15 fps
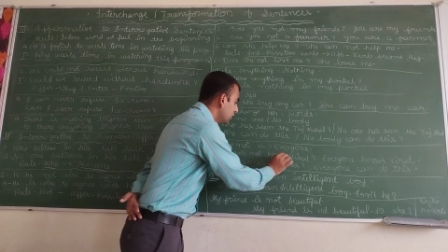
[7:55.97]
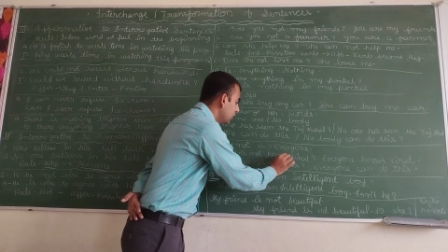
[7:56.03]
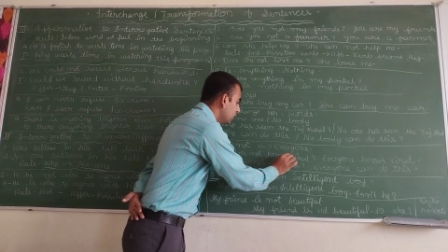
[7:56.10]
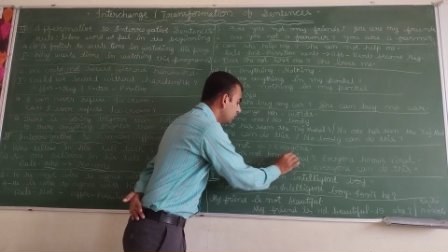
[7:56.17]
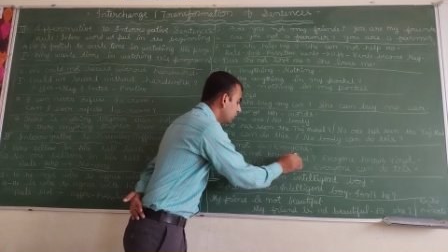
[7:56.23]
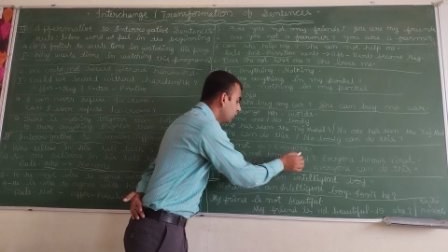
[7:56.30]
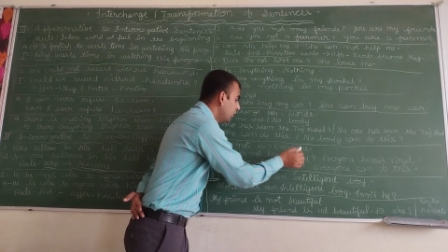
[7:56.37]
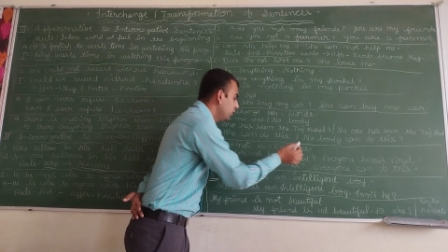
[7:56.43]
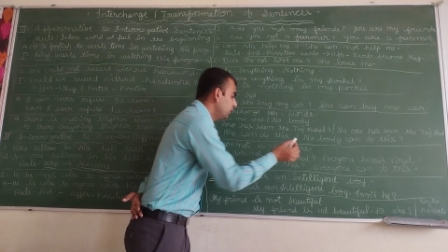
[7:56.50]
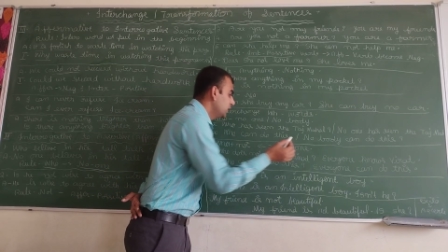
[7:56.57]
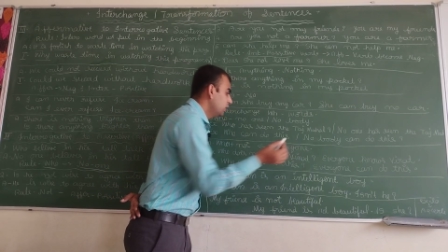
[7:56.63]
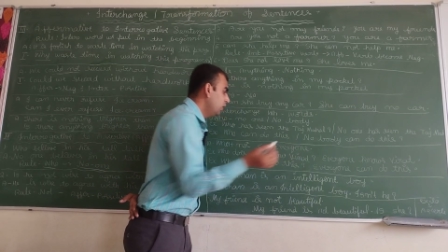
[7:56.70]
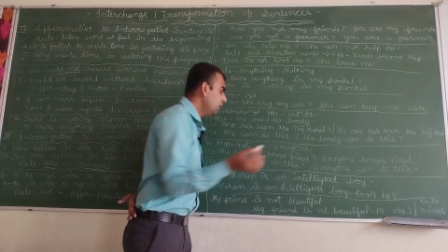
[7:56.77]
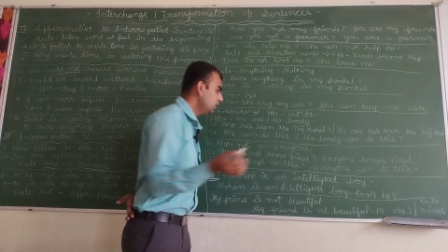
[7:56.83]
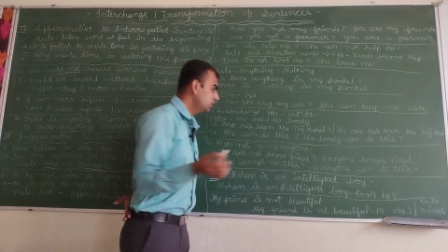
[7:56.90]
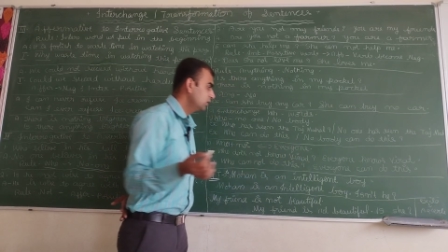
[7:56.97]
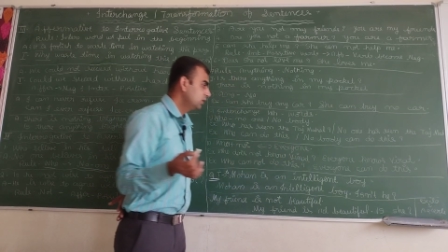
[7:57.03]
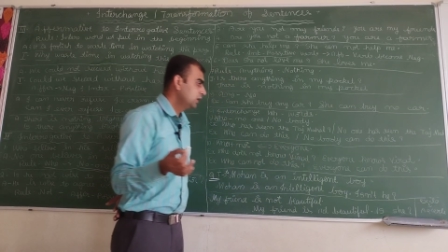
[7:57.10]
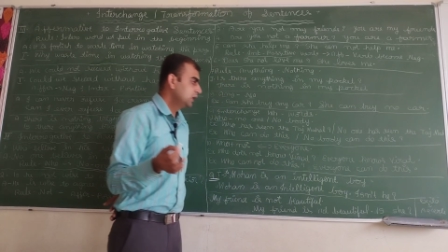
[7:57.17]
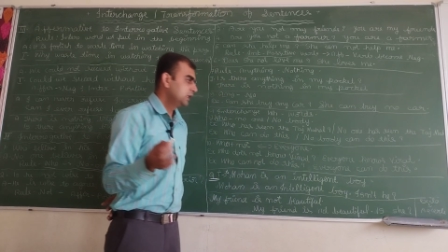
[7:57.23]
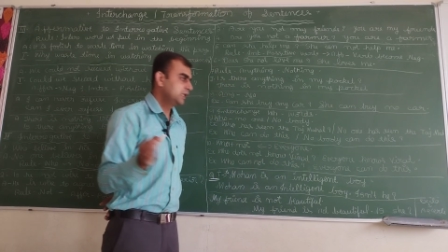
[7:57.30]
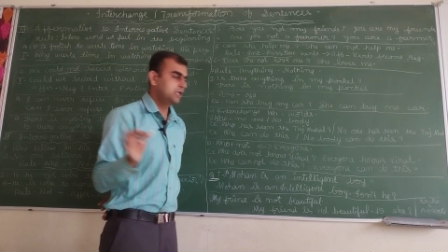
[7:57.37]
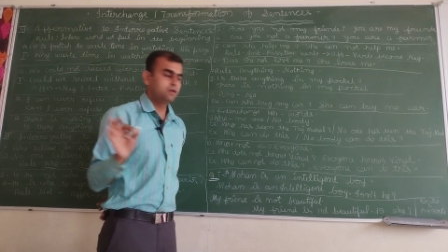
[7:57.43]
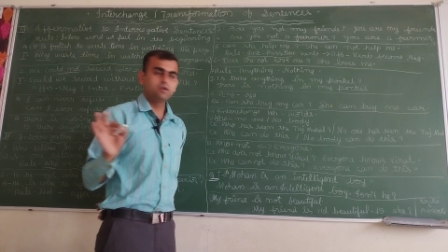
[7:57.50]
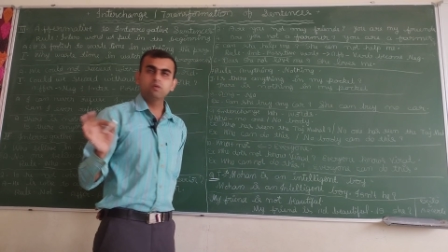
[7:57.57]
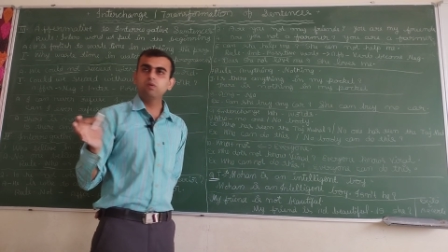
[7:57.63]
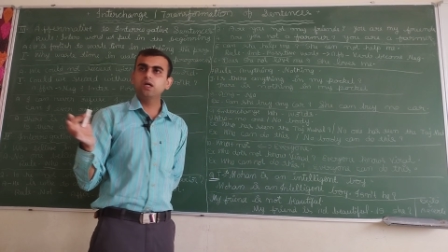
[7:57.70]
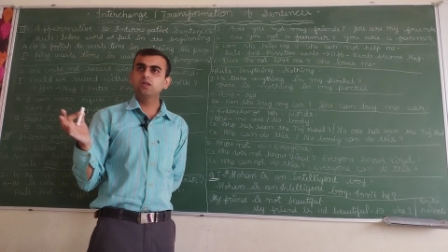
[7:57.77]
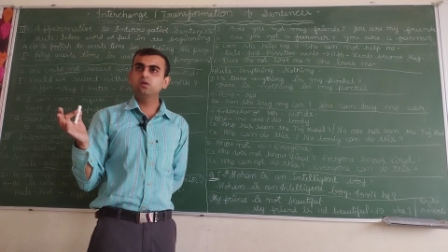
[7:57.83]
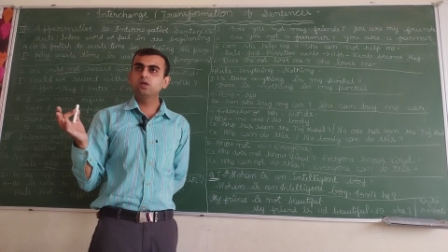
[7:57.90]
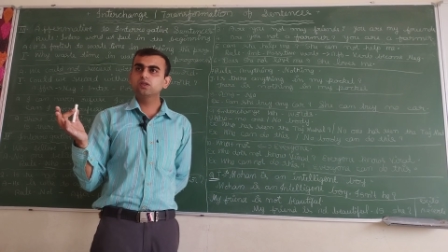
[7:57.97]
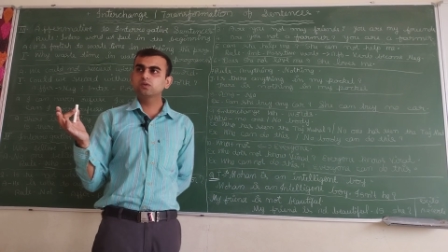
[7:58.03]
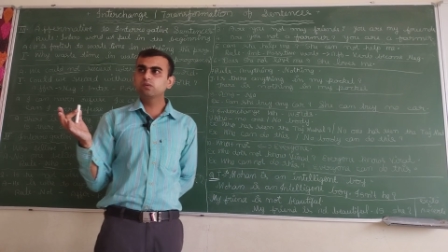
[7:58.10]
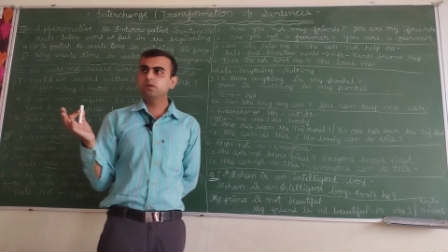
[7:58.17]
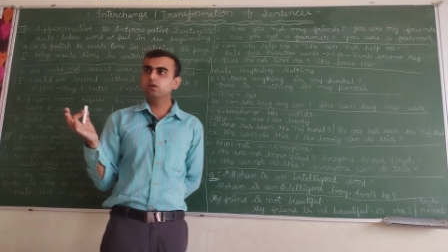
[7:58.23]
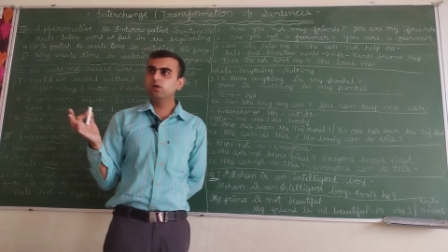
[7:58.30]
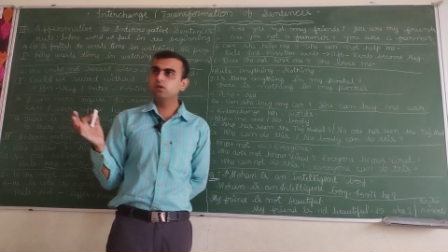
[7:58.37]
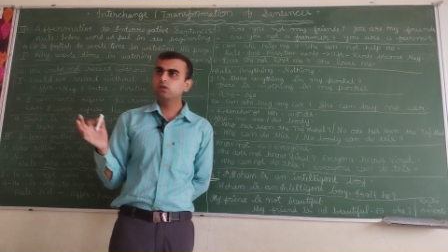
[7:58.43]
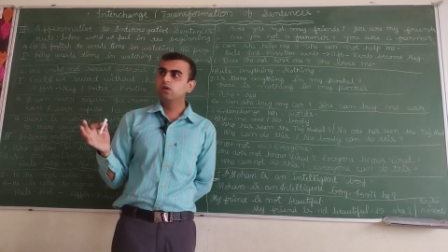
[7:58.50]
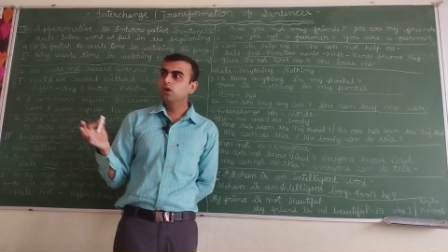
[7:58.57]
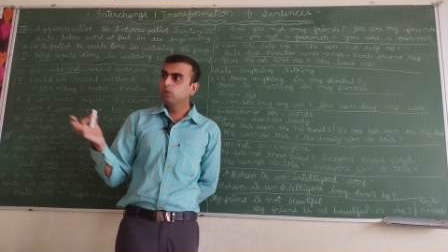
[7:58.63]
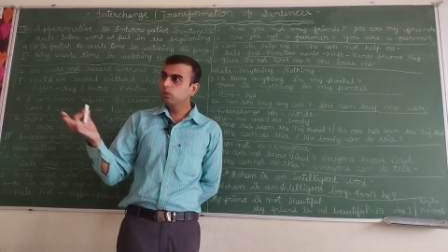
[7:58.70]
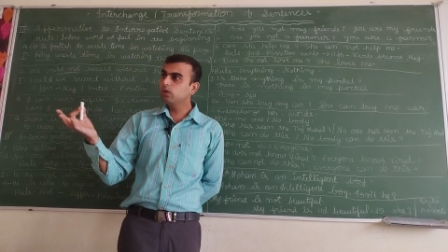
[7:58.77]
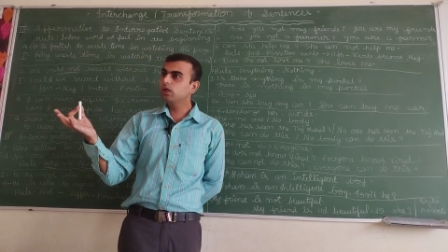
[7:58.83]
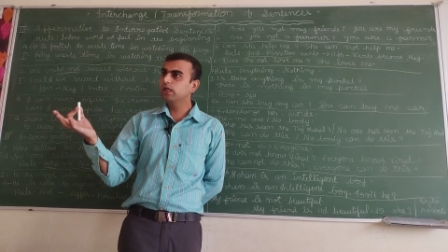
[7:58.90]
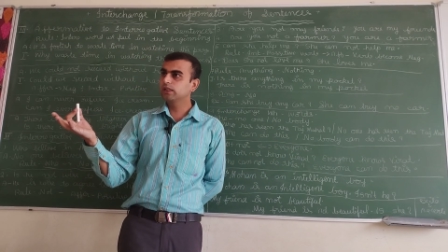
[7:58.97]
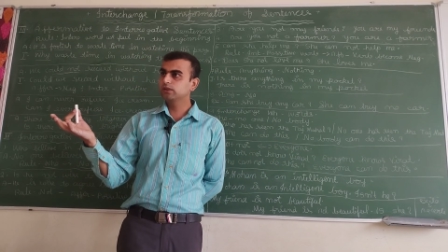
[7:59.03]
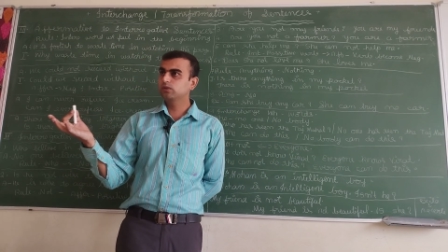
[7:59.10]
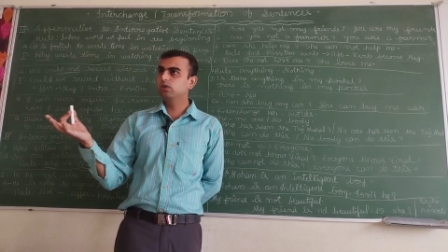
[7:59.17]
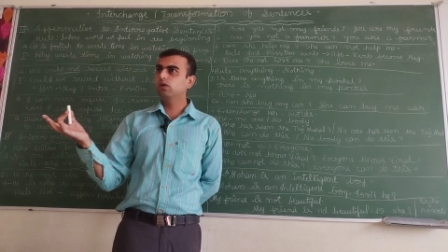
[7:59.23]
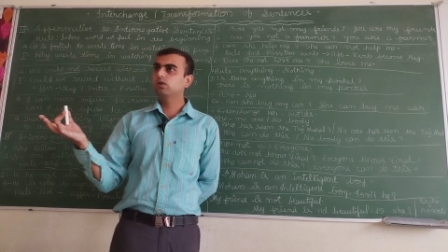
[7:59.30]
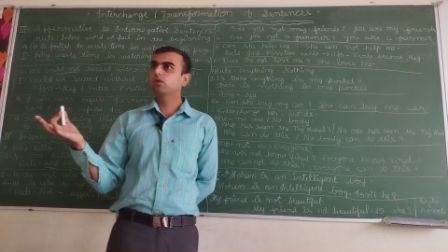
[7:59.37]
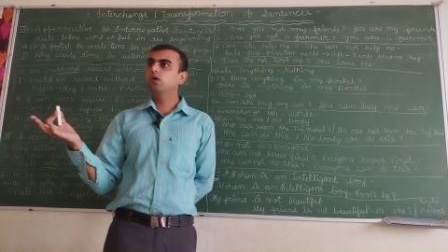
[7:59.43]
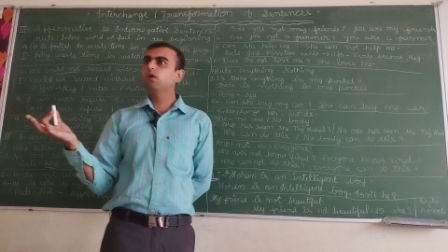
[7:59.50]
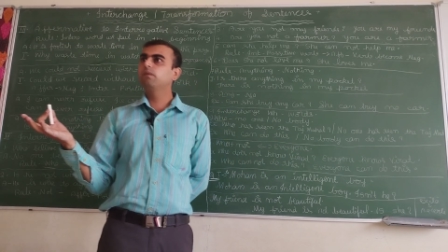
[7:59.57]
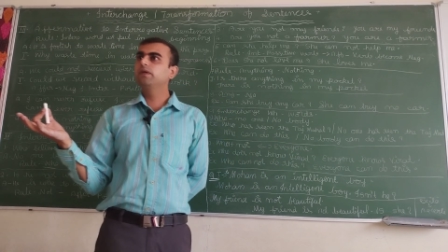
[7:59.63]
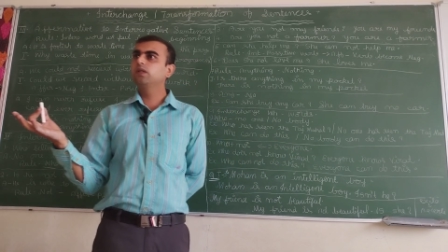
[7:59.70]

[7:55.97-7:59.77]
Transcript: not know Vinod? Everyone knows Vinod. Who does not know